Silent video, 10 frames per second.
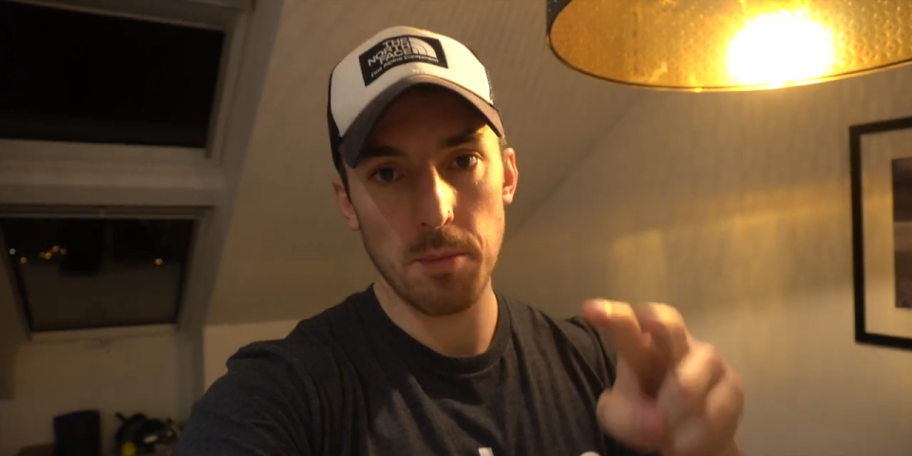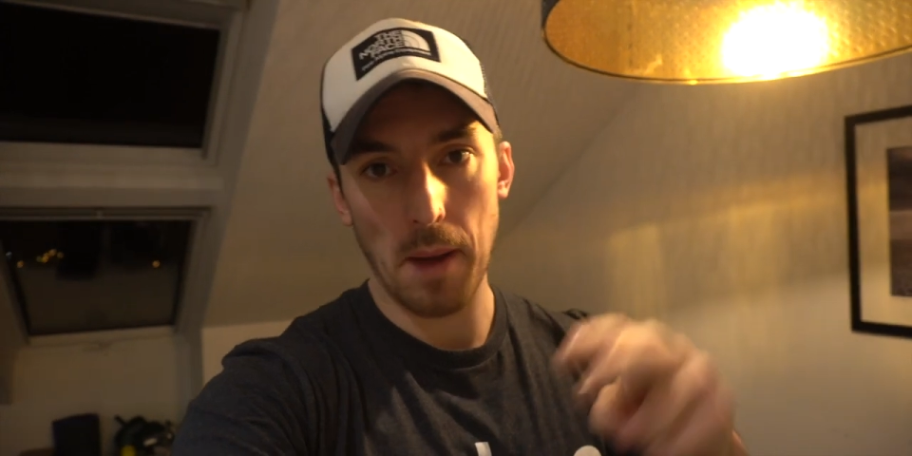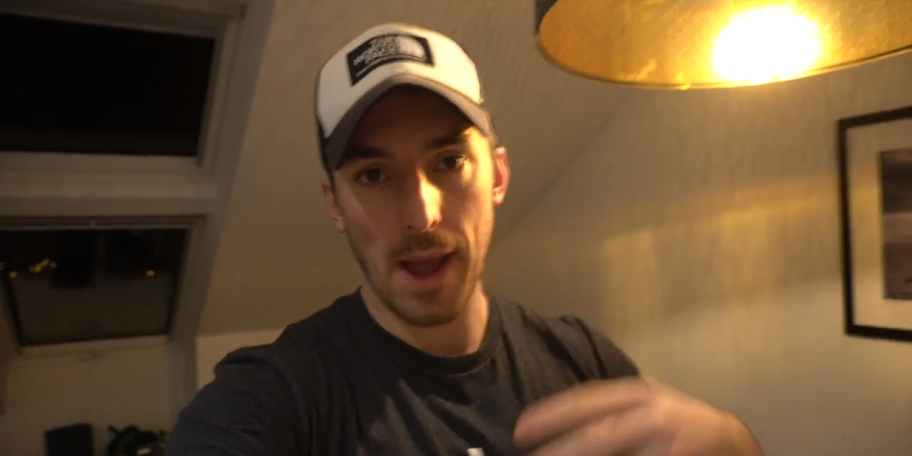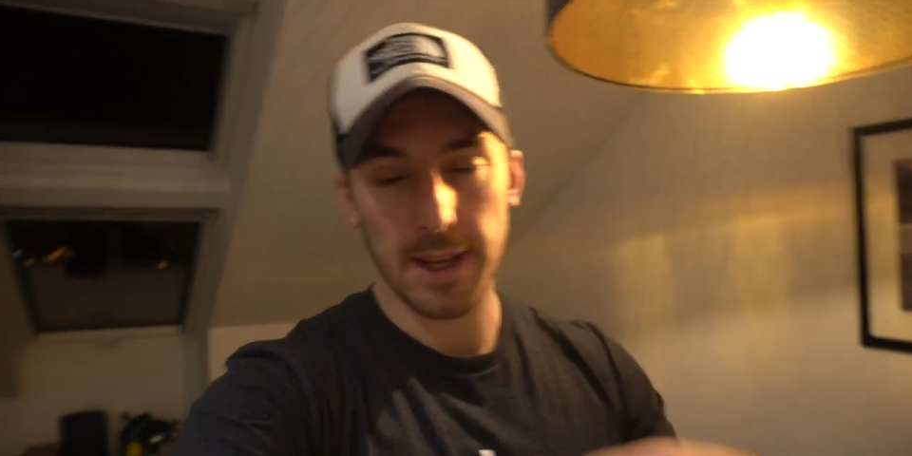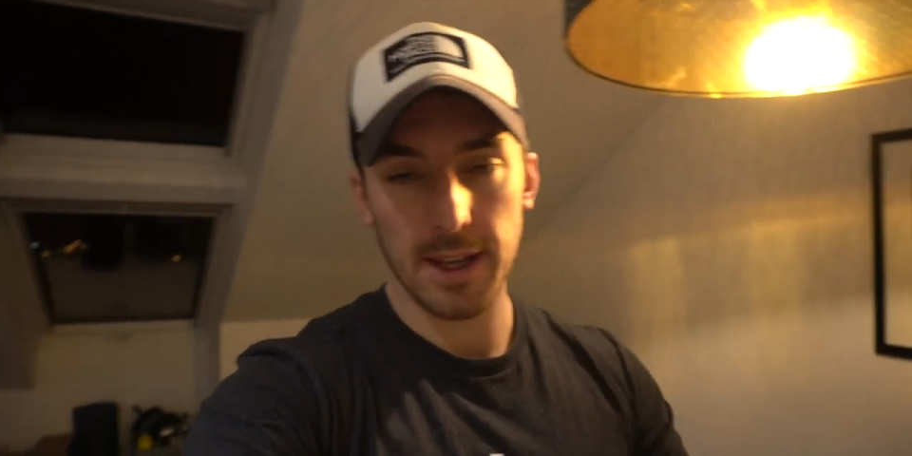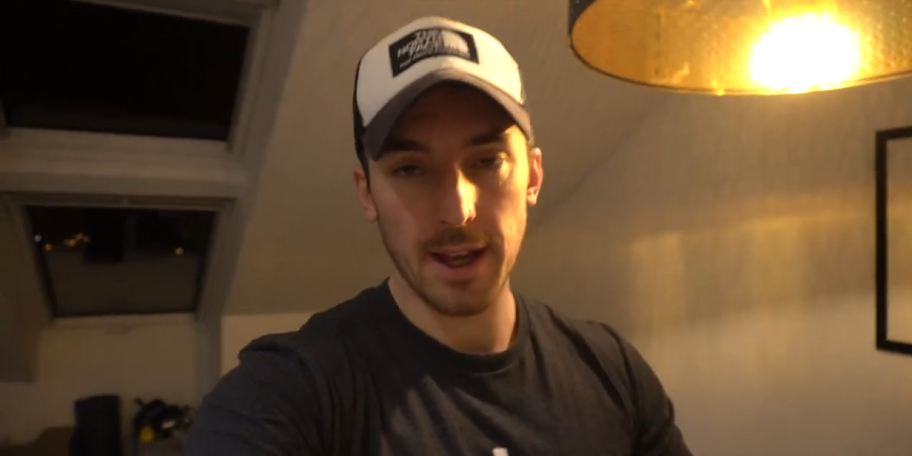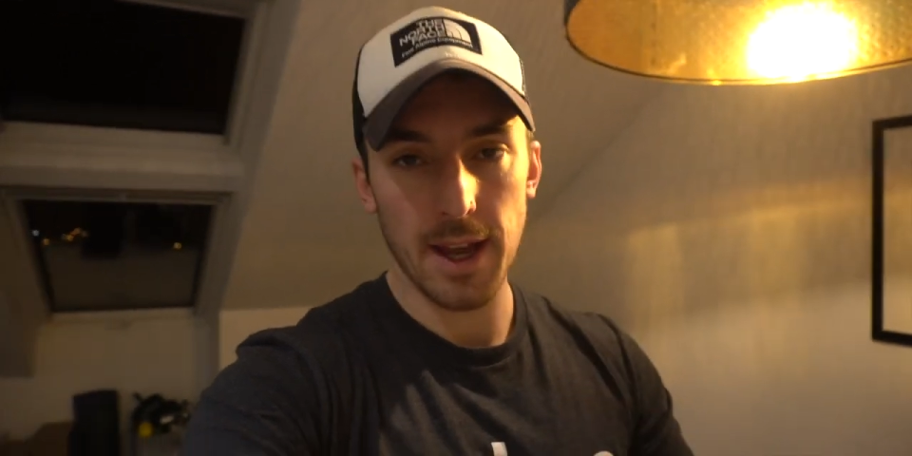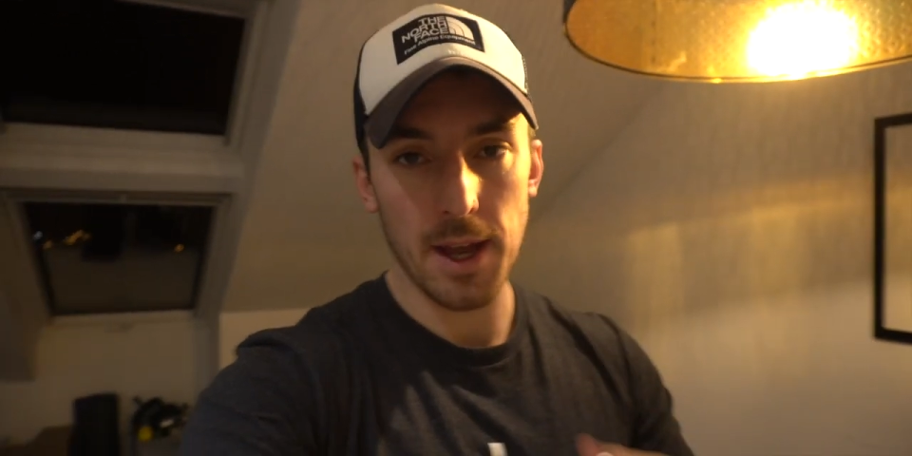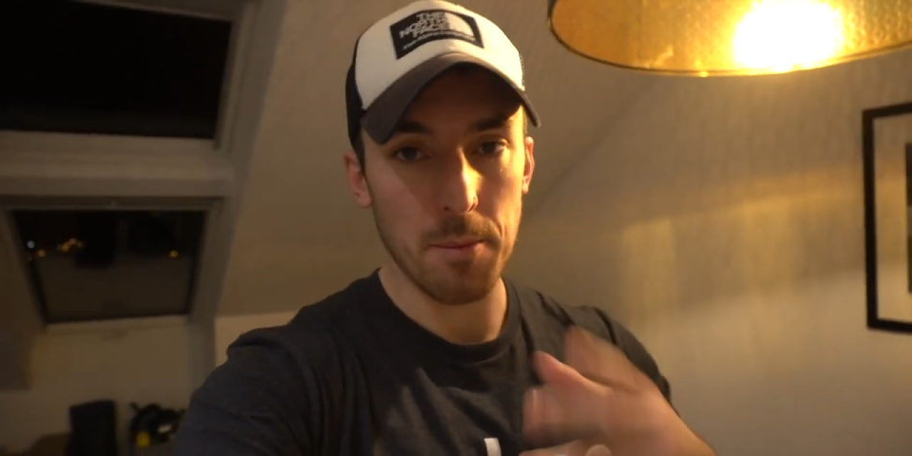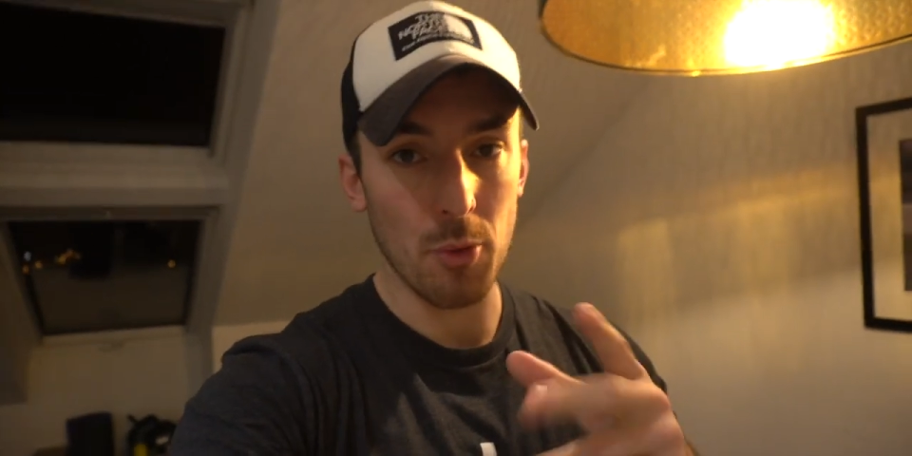Back
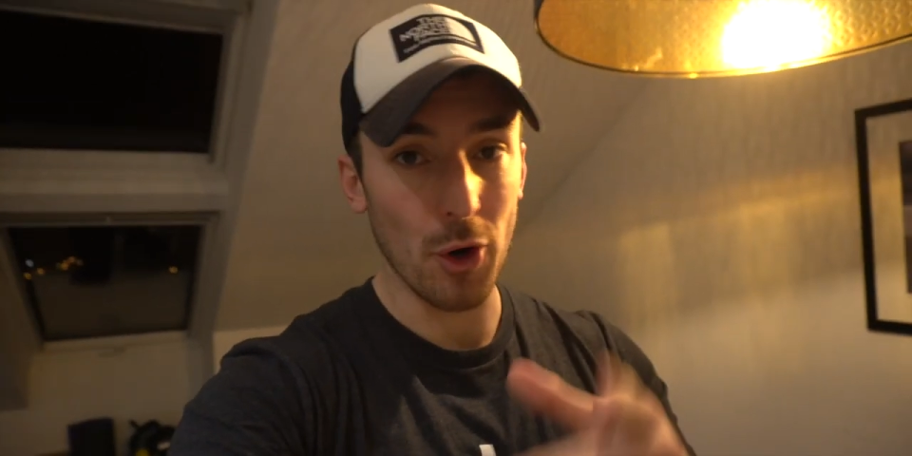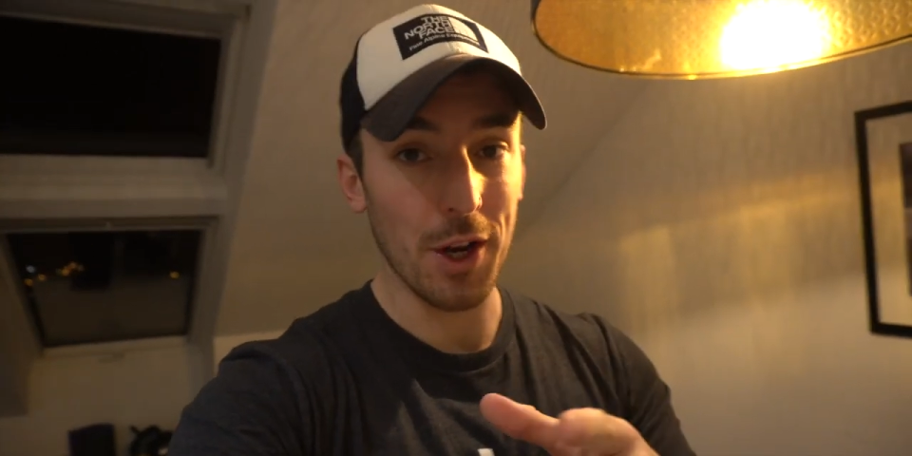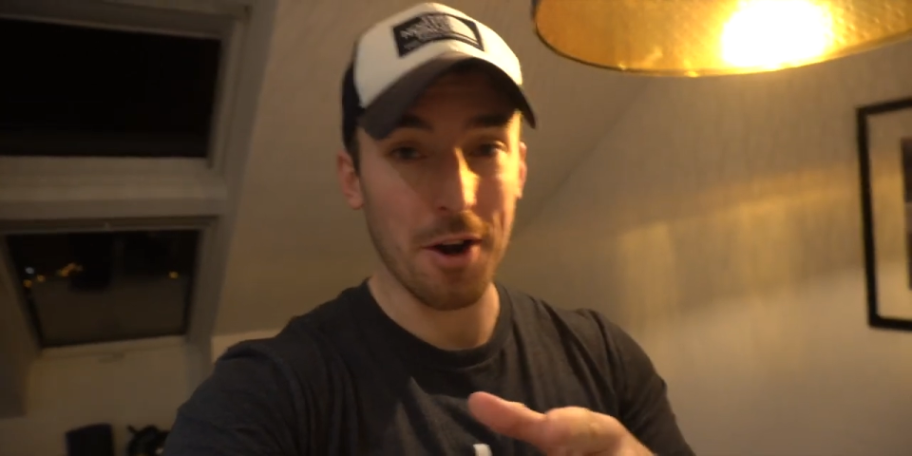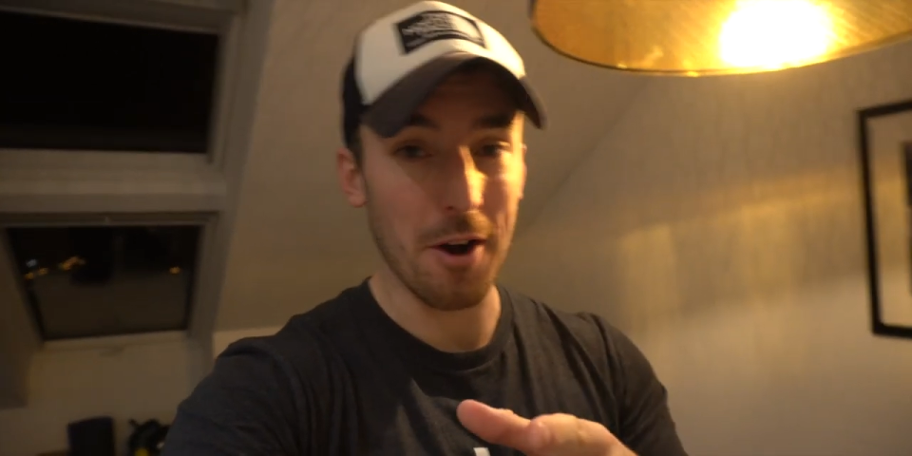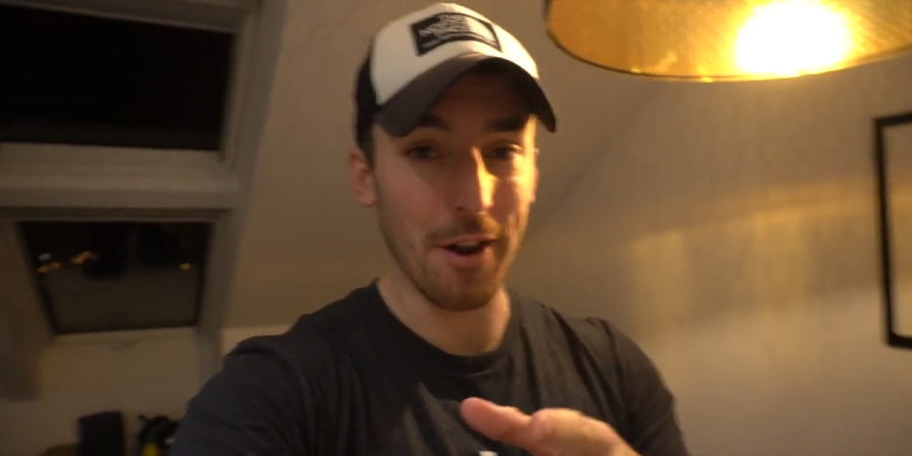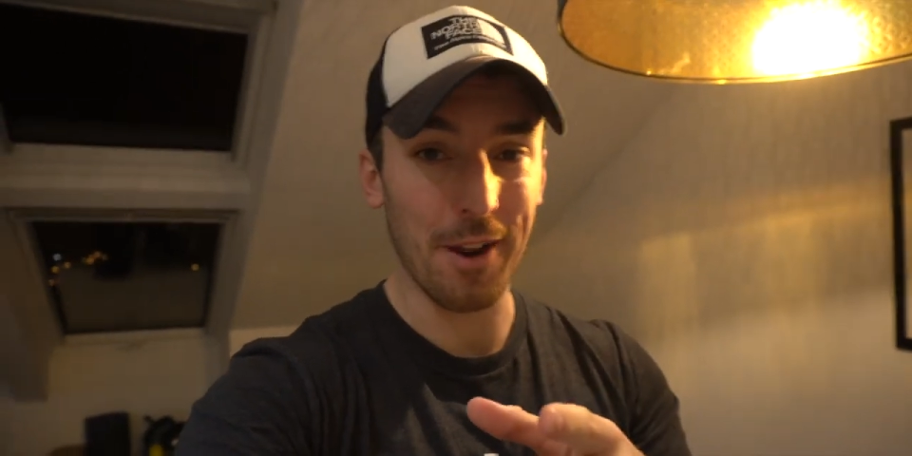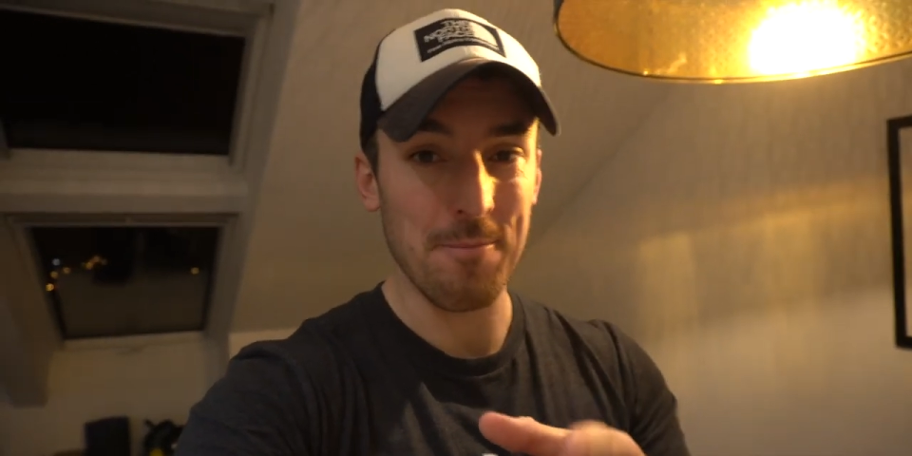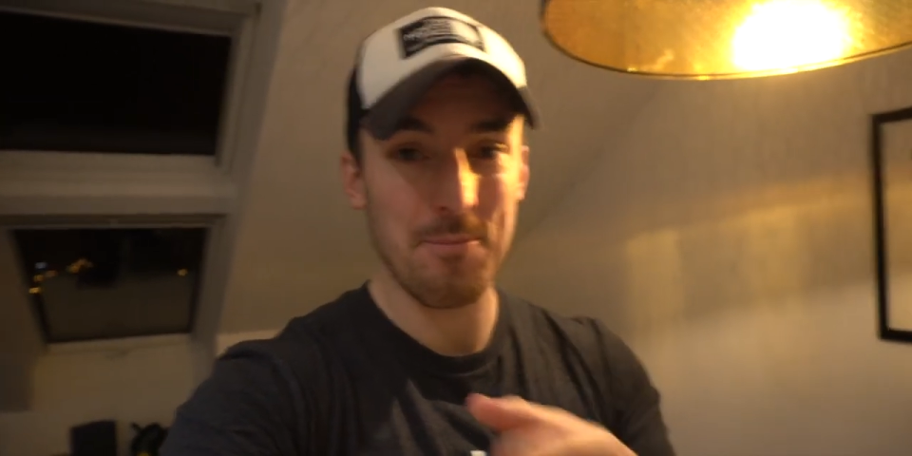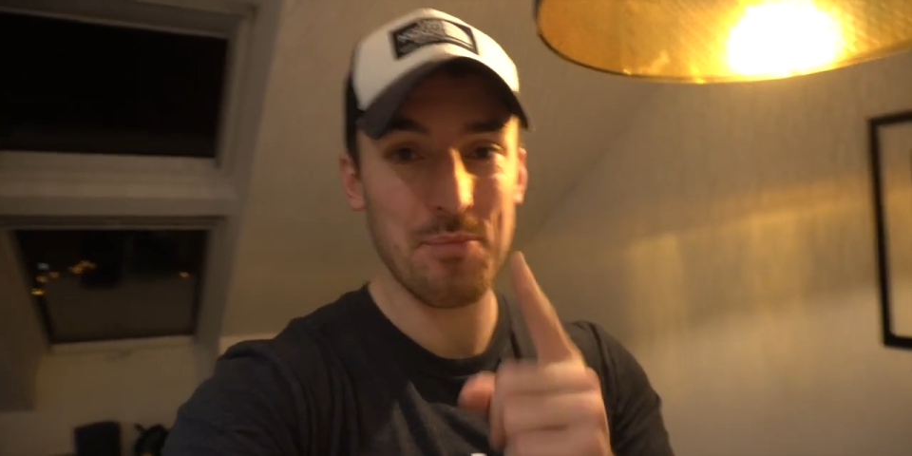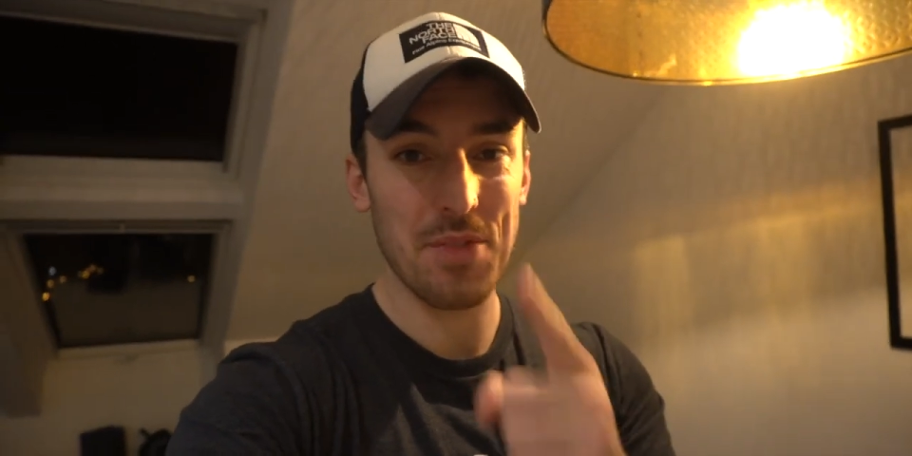bright and early